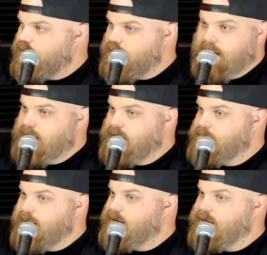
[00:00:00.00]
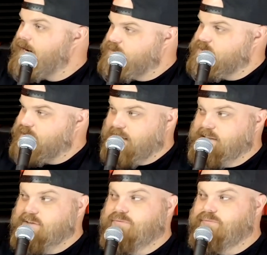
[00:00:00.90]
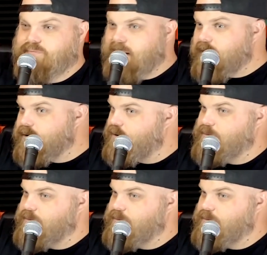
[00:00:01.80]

And, and I made it consciously. Like, there's very